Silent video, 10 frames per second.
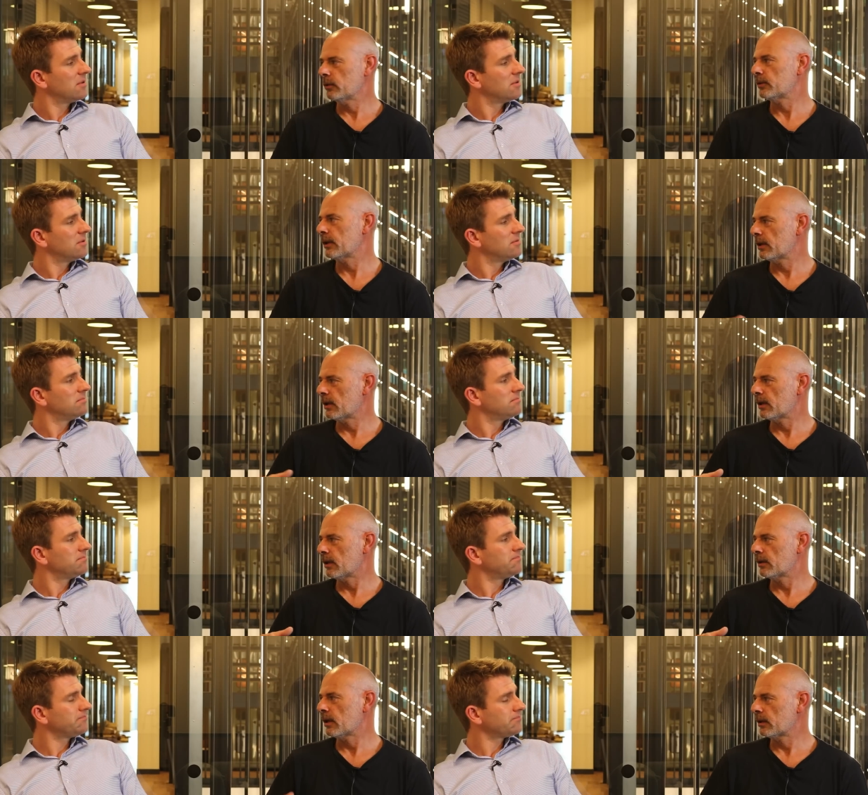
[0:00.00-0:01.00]
Speaker 1: usually
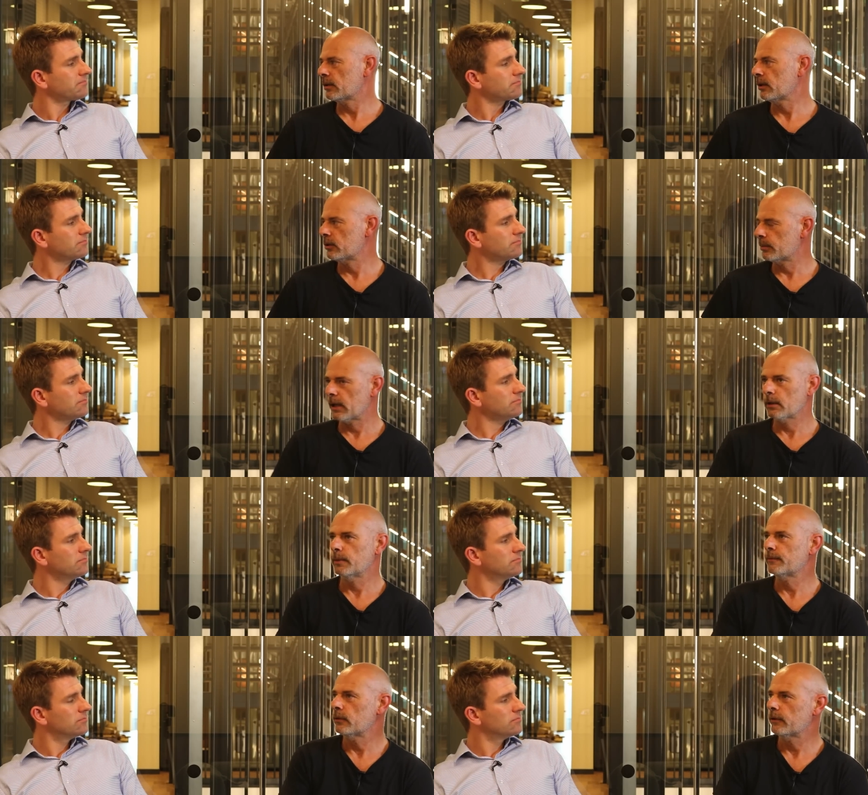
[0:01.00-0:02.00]
a, a, a huge amount. Could
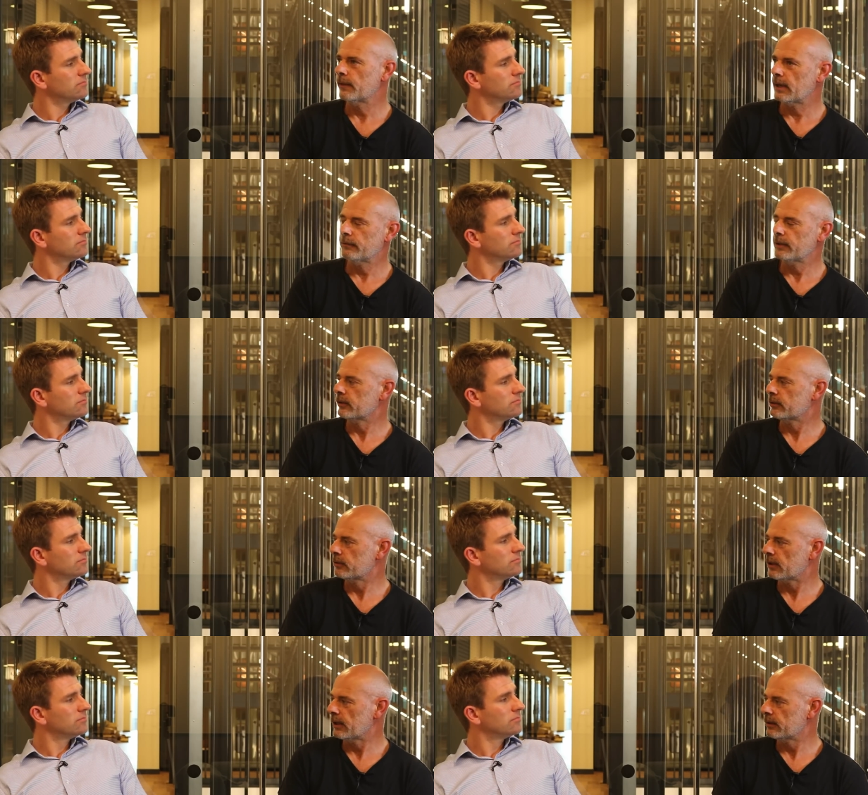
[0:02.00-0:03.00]
be four or five, six
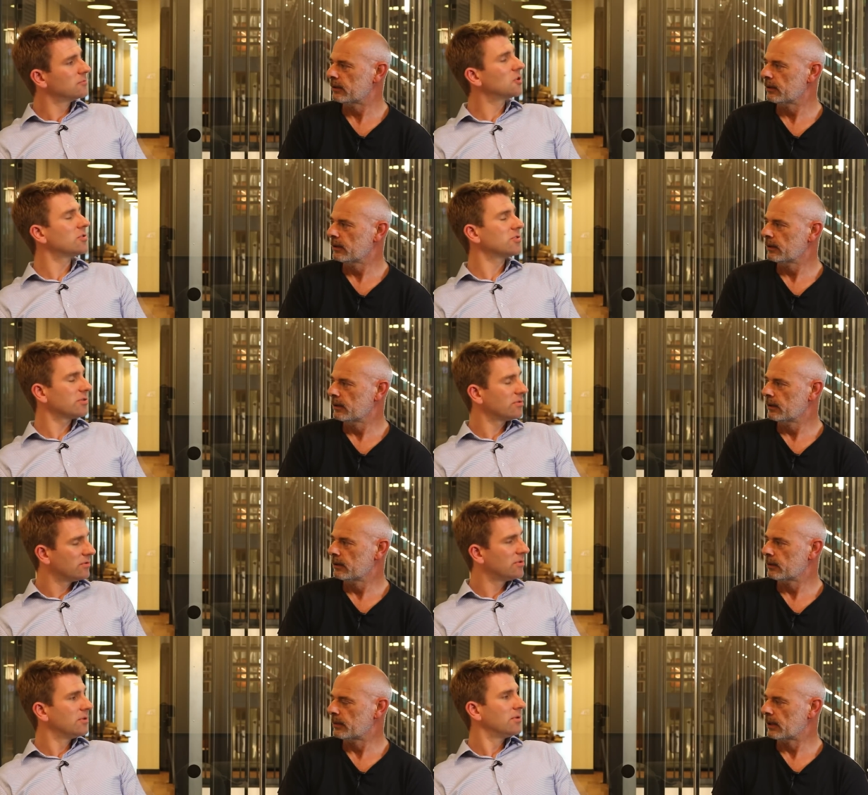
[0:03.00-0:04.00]
trades. Gotcha.
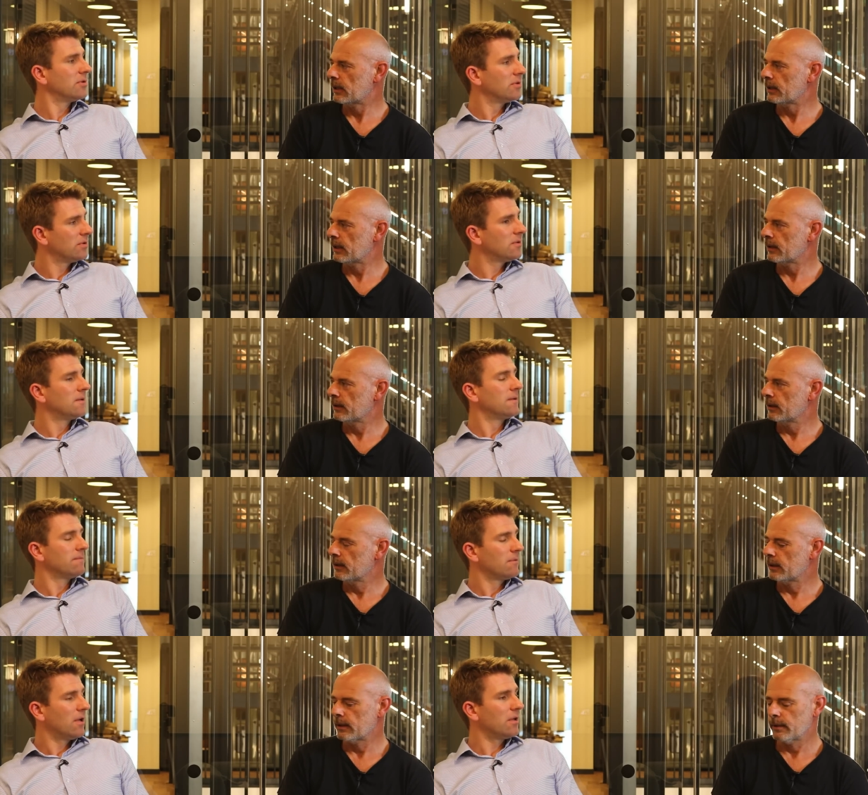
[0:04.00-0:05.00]
Something like that.
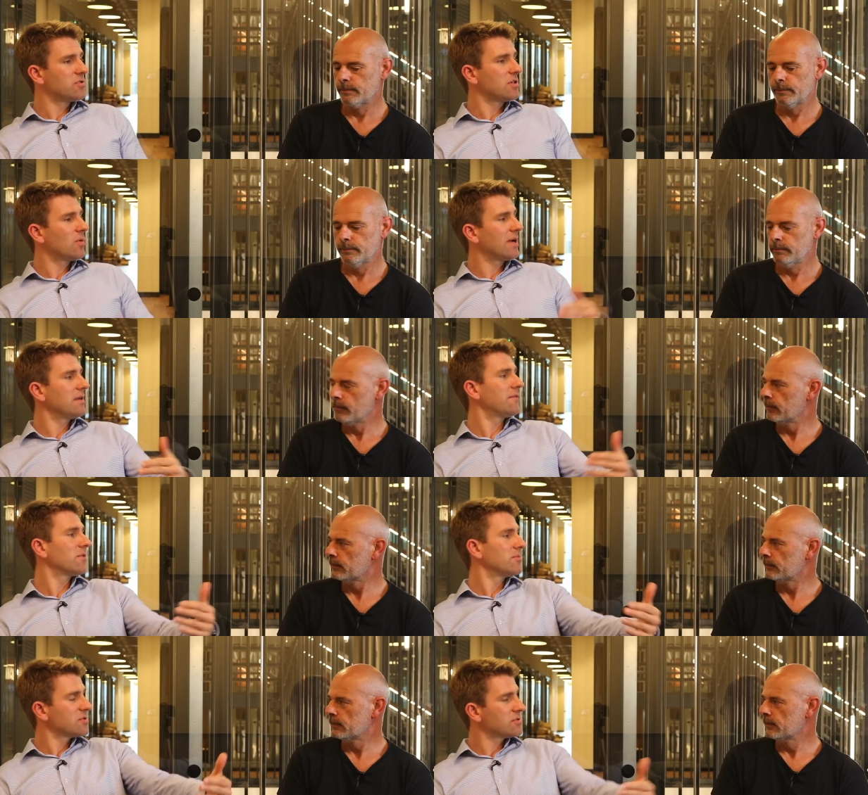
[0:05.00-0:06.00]
Um, and so um,
Speaker 2: you're waiting for
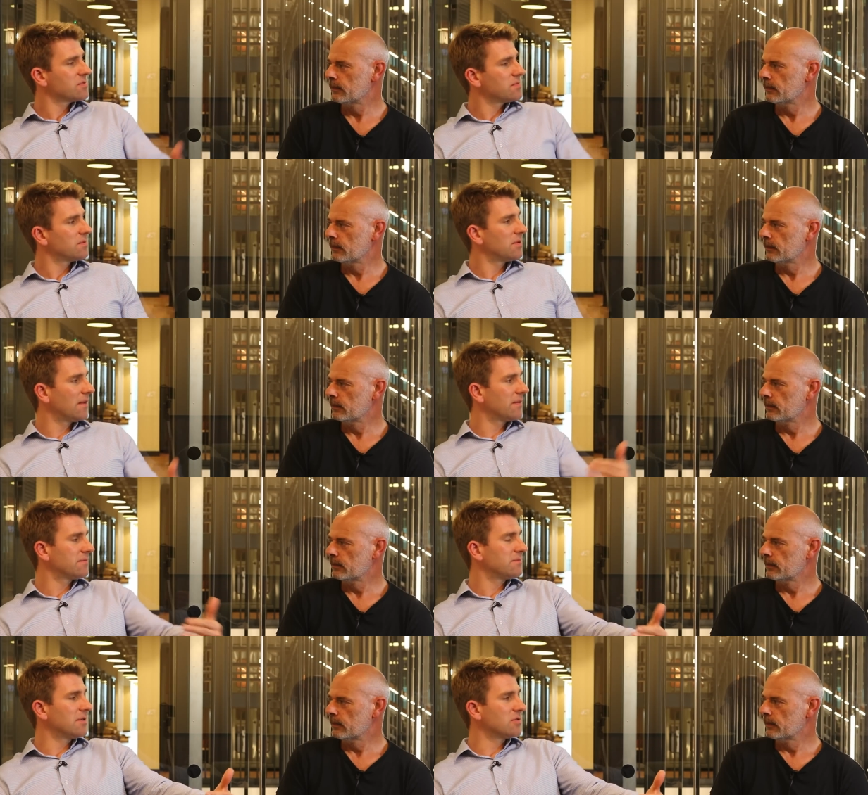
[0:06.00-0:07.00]
them to either
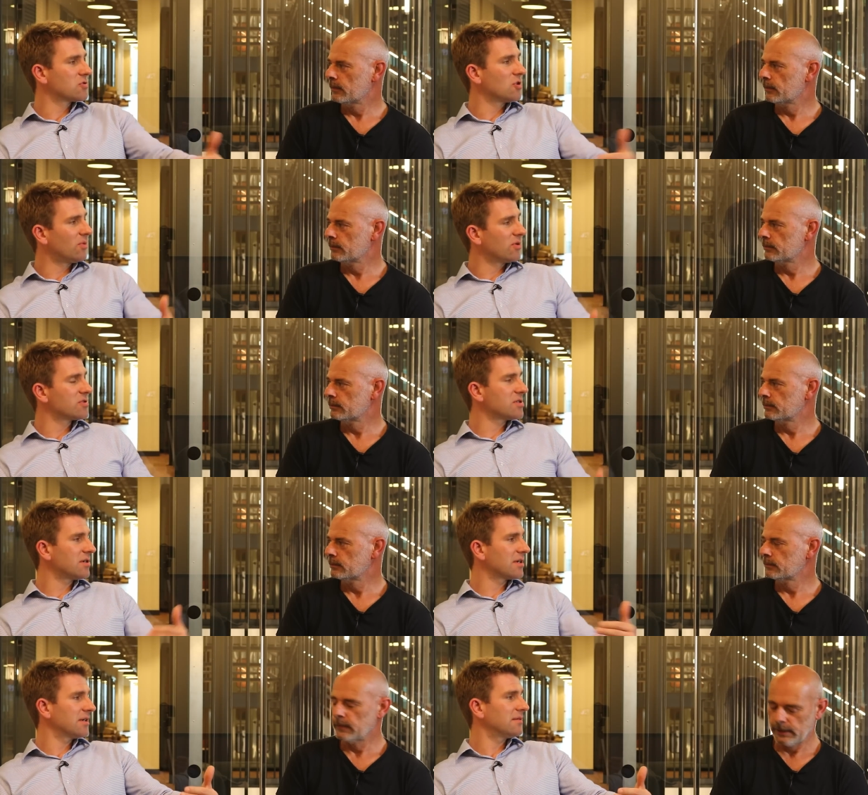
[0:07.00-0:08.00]
you stop or you
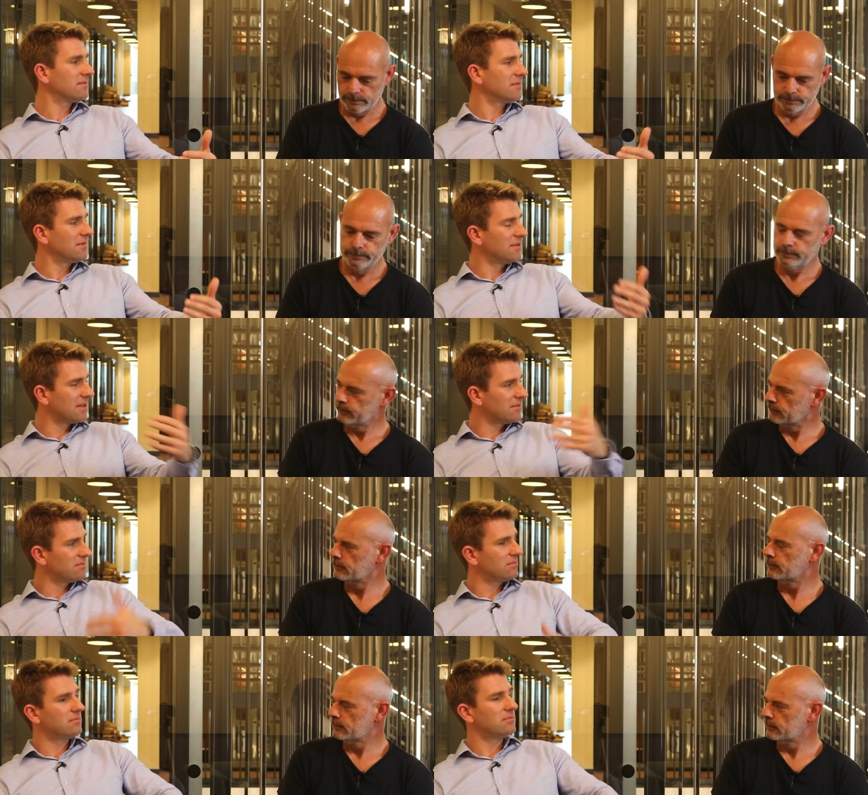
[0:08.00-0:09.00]
target, yeah. and
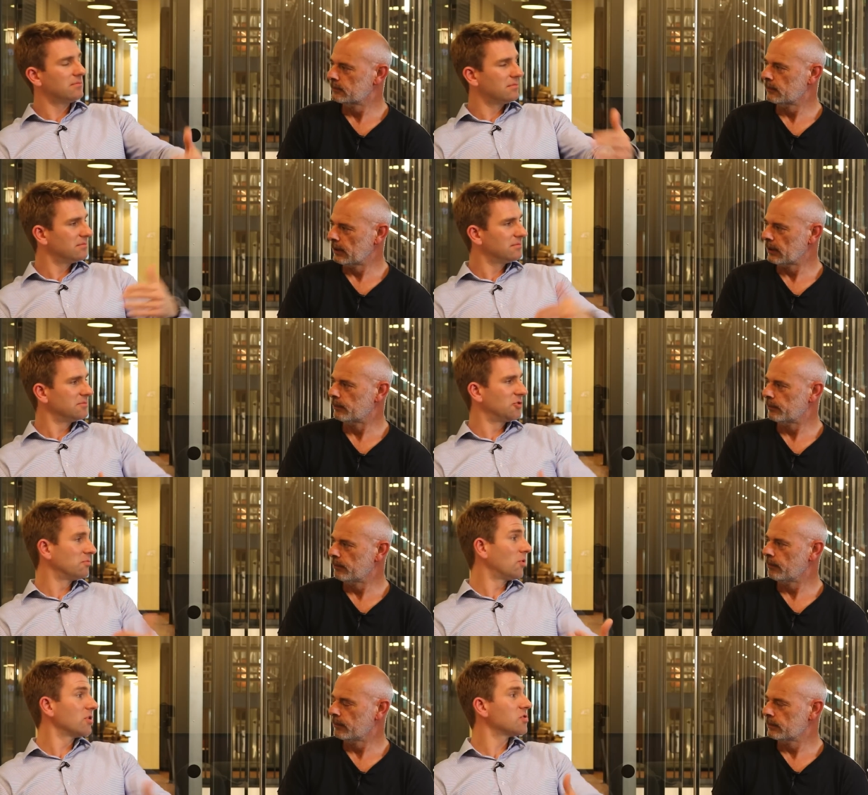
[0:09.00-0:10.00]
then yeah. just
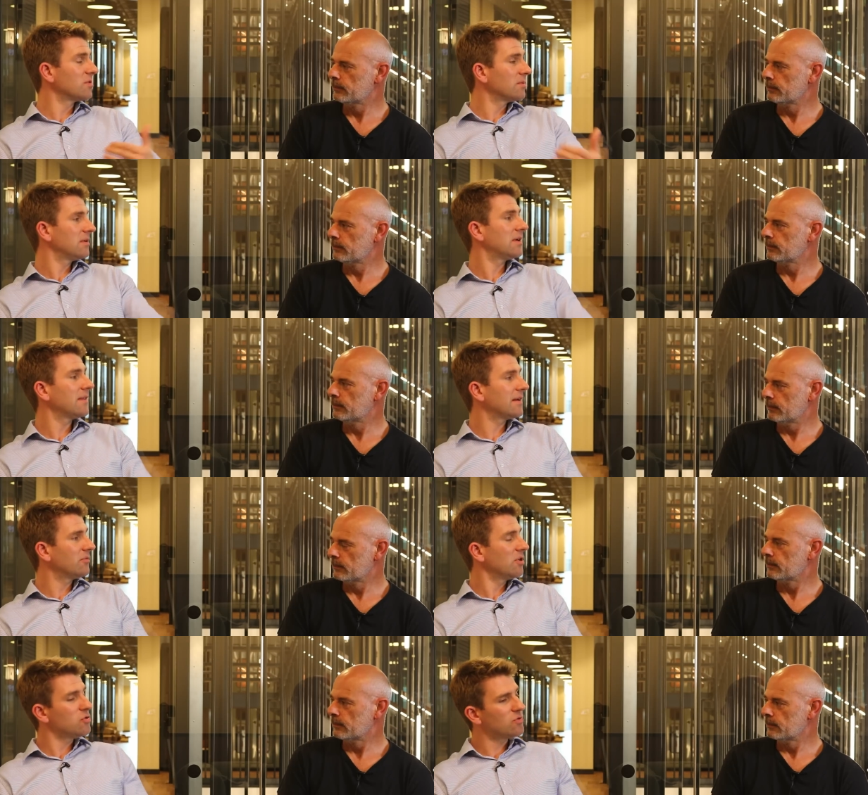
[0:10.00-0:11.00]
monitoring them like that.
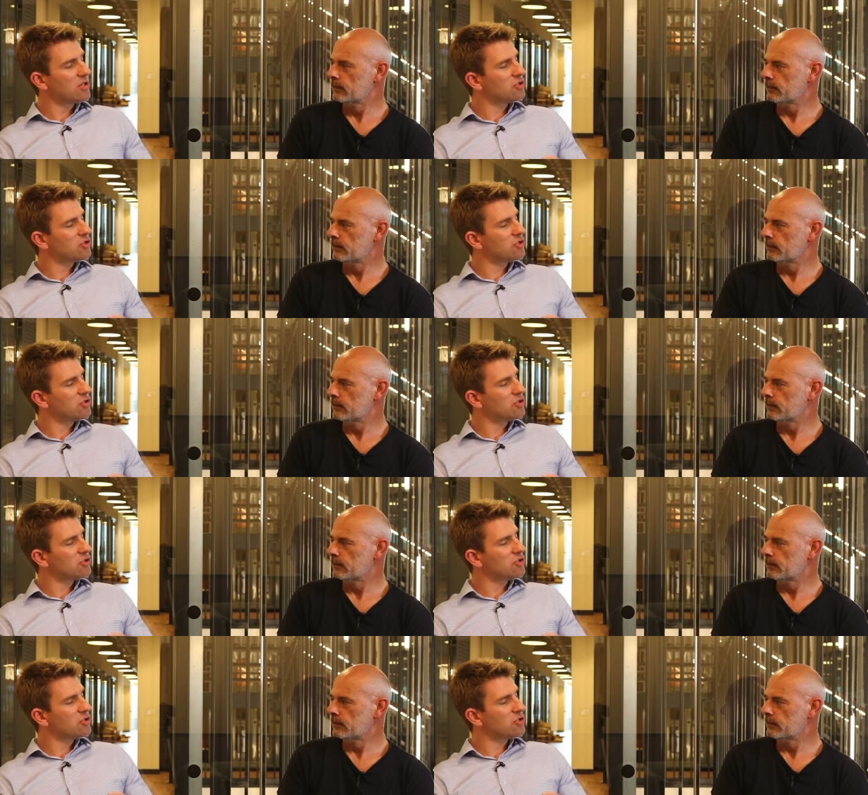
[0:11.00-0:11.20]
Will you do any